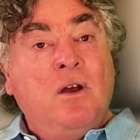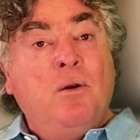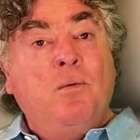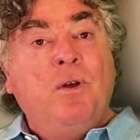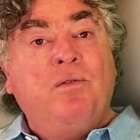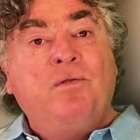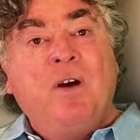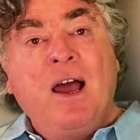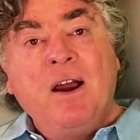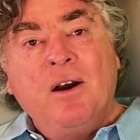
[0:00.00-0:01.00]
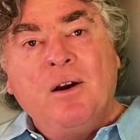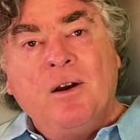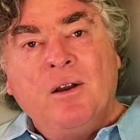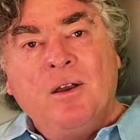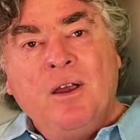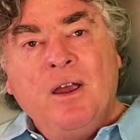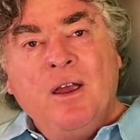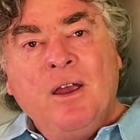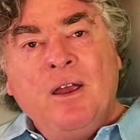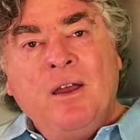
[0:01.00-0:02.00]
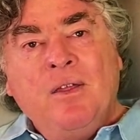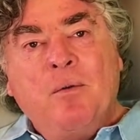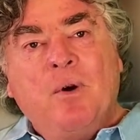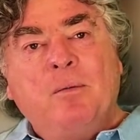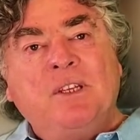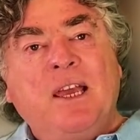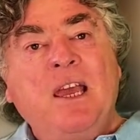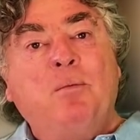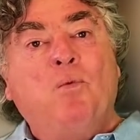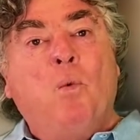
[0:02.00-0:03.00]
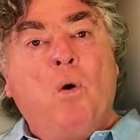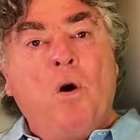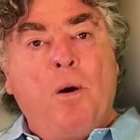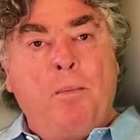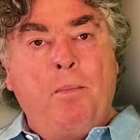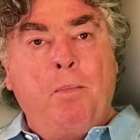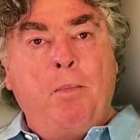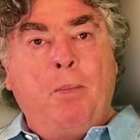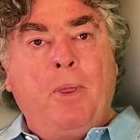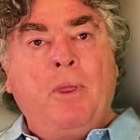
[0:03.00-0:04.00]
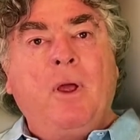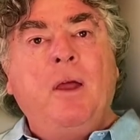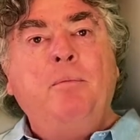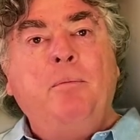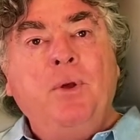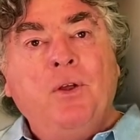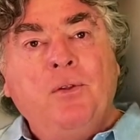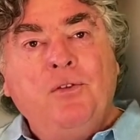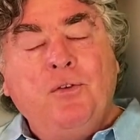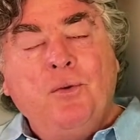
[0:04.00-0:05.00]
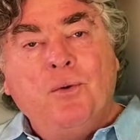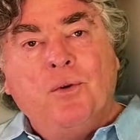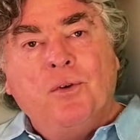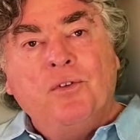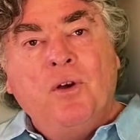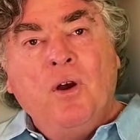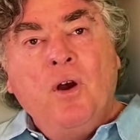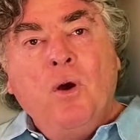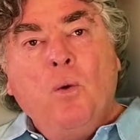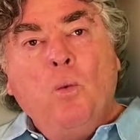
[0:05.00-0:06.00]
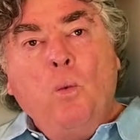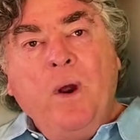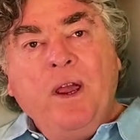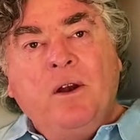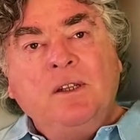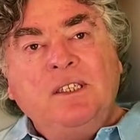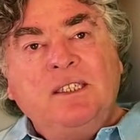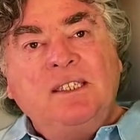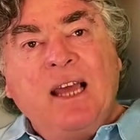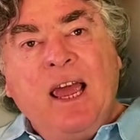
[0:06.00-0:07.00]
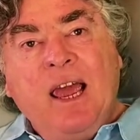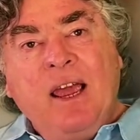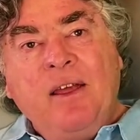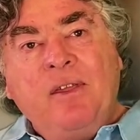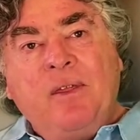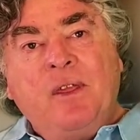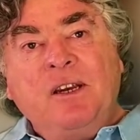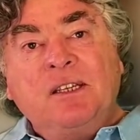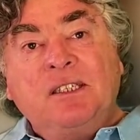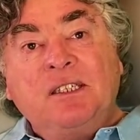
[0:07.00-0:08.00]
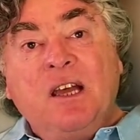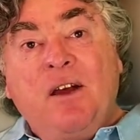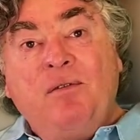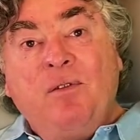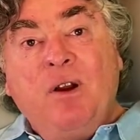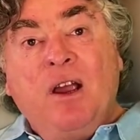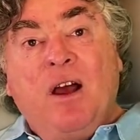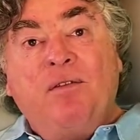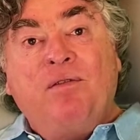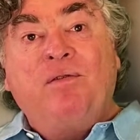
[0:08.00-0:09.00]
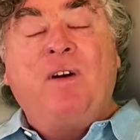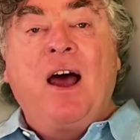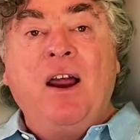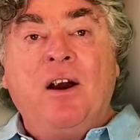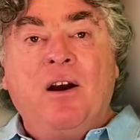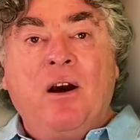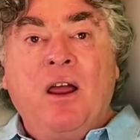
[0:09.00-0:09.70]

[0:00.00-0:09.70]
With fire, they were able to keep warm and build tools. We could say that the discovery of fire